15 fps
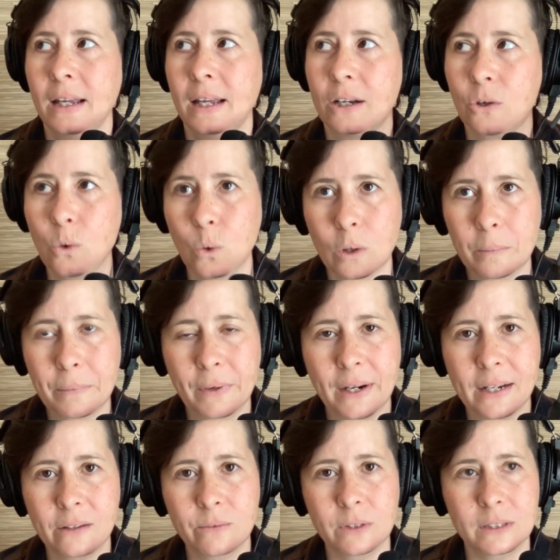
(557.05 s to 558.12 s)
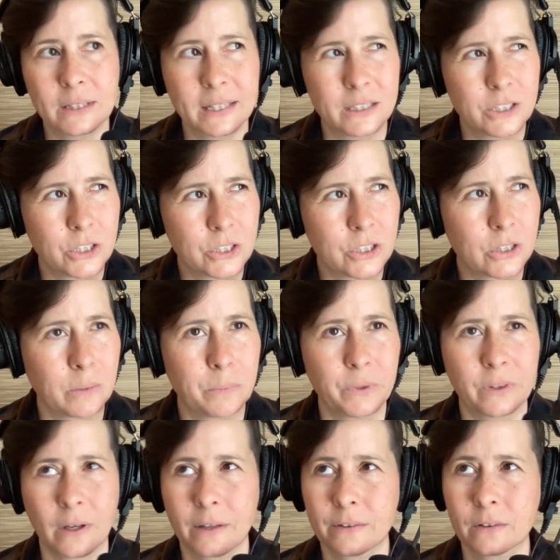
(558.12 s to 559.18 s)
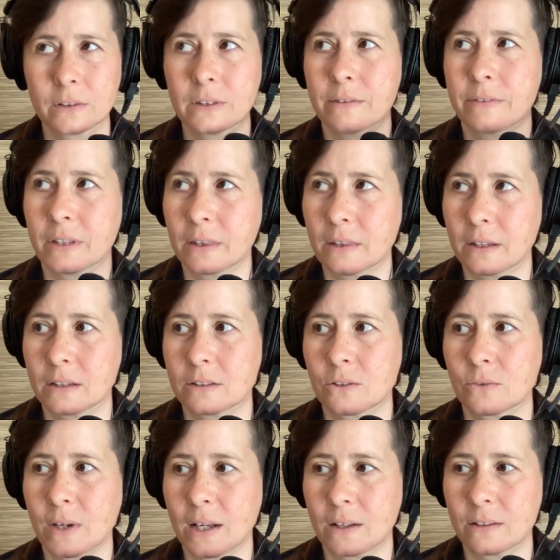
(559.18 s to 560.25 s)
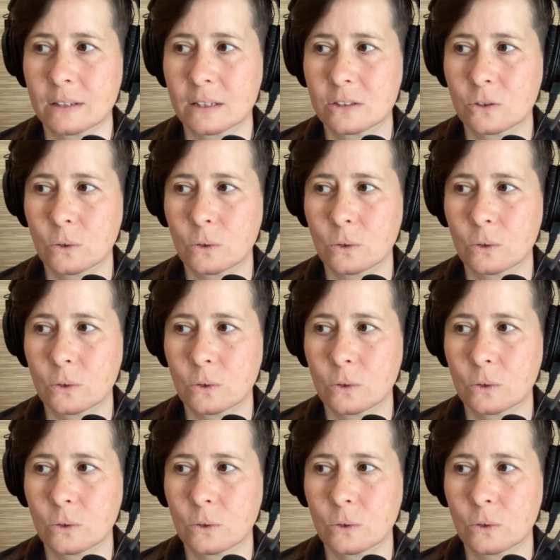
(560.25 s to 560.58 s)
incorporating relationship with other living things around it.